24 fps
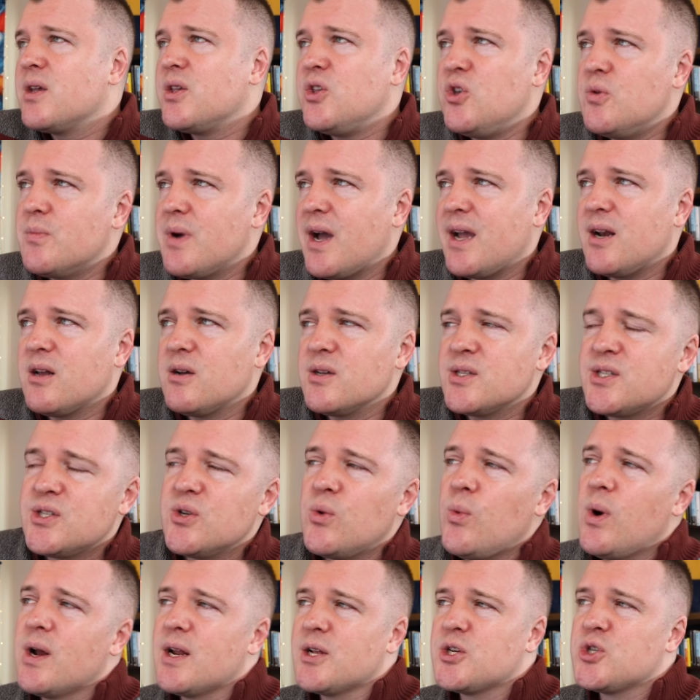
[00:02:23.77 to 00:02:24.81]
You might
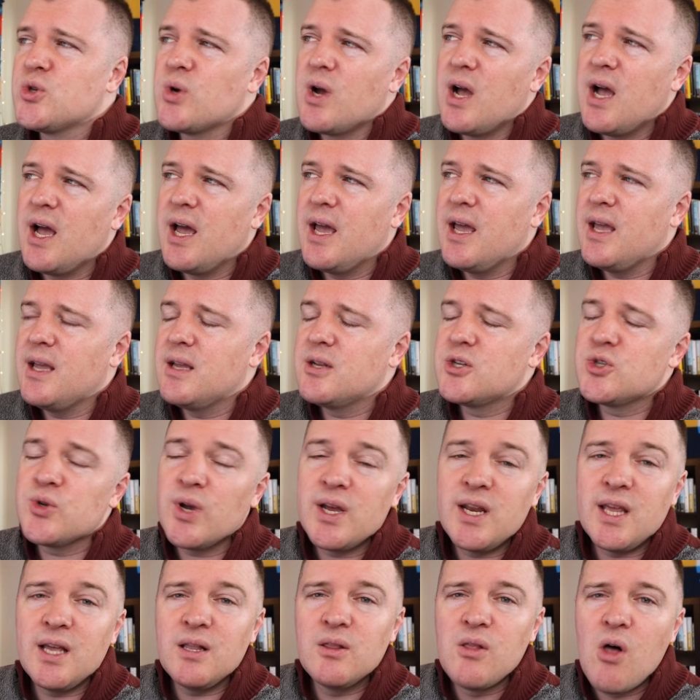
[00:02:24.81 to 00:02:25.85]
also want to try
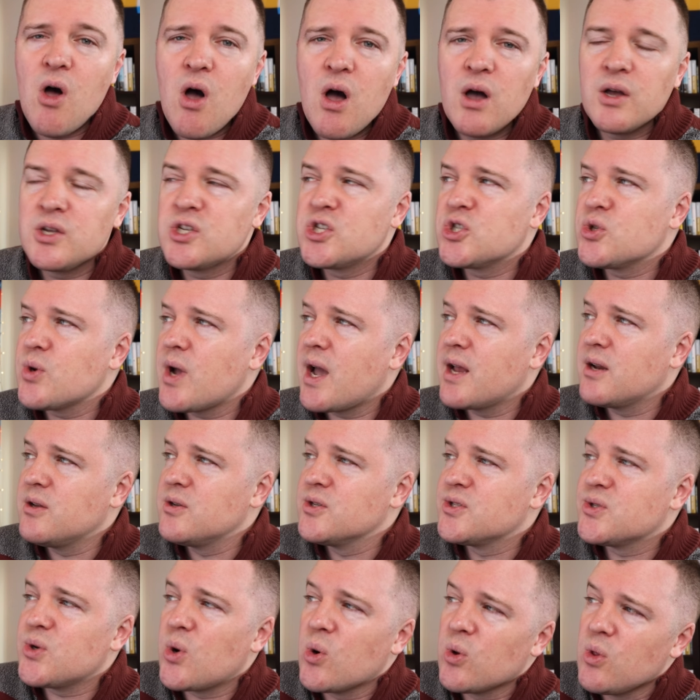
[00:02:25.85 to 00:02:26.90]
trading long
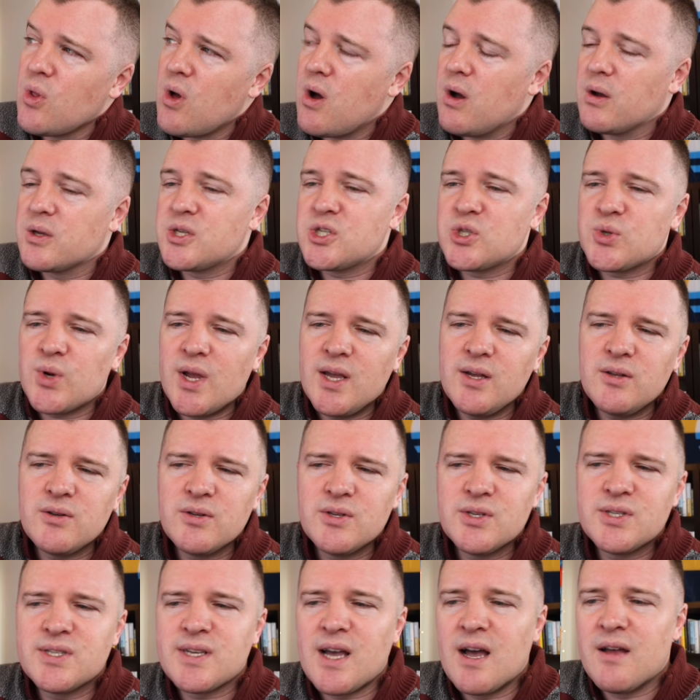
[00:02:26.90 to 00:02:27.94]
straddles or long
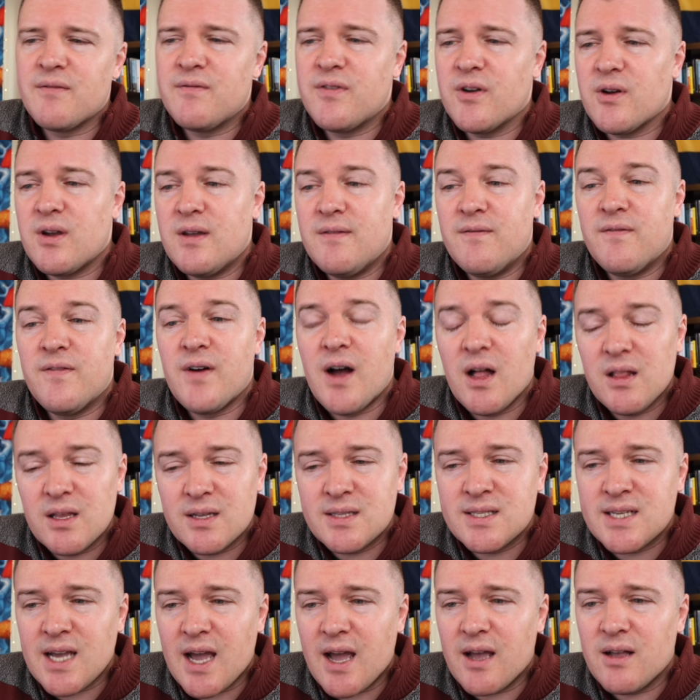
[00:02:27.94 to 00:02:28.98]
strangles on very
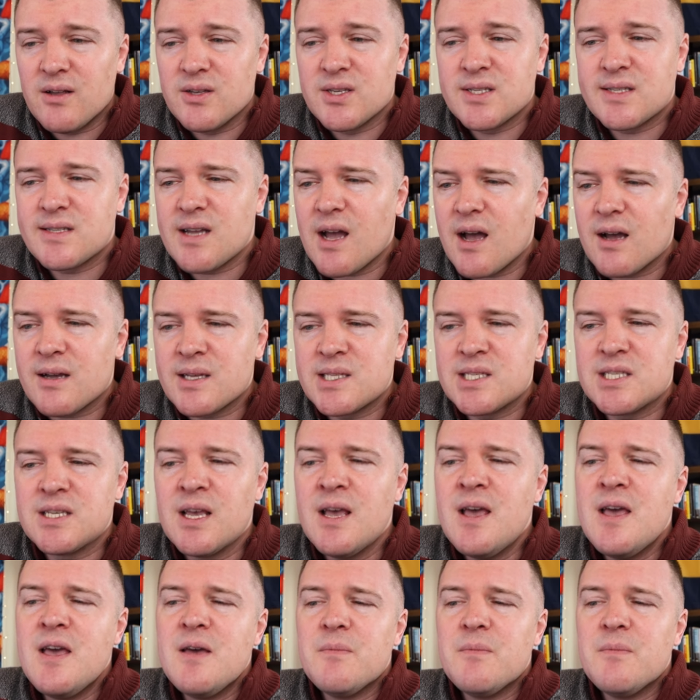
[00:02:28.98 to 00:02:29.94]
volatile stocks,